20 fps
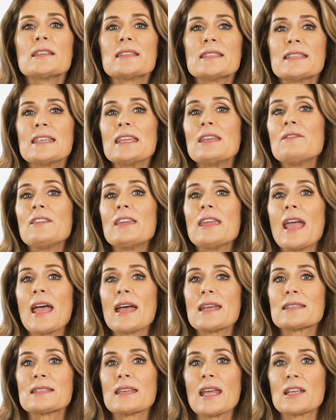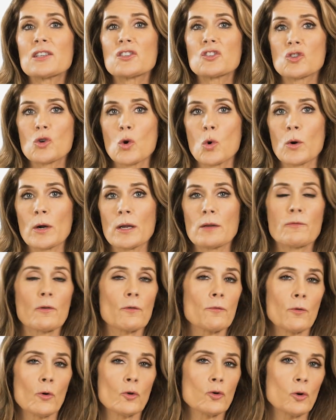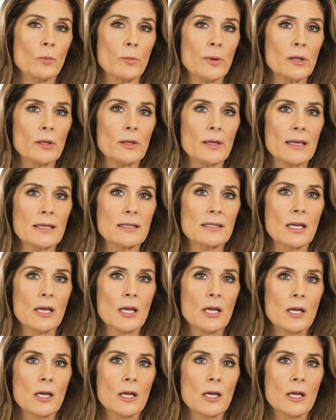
CVSS scoring for vulnerabilities.